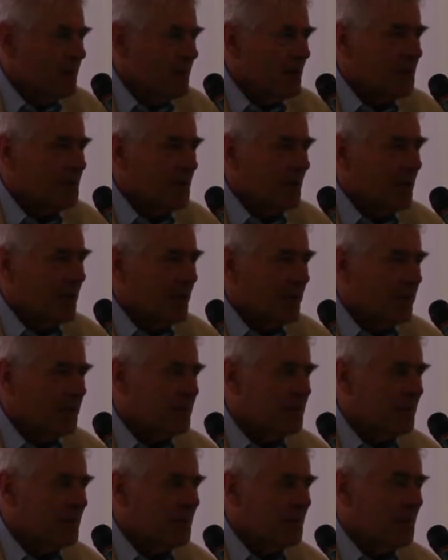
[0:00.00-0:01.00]
The
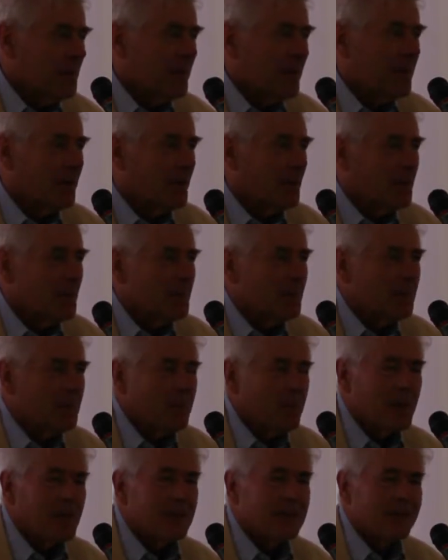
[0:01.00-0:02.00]
Israelis were really
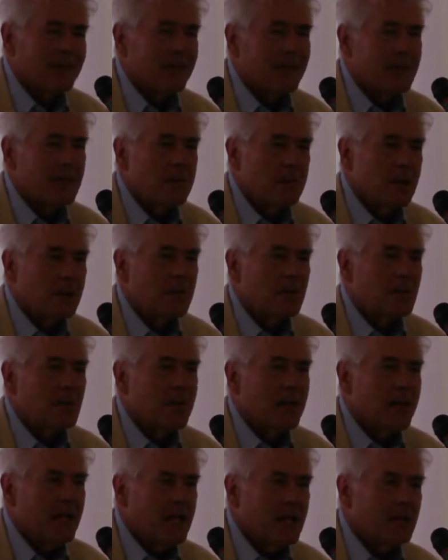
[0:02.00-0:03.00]
good, but it, it was
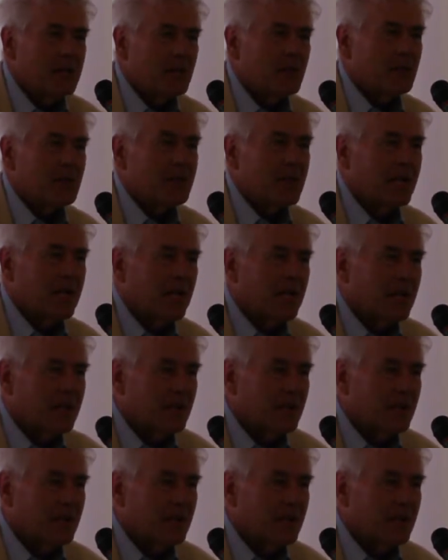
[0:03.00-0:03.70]
an interesting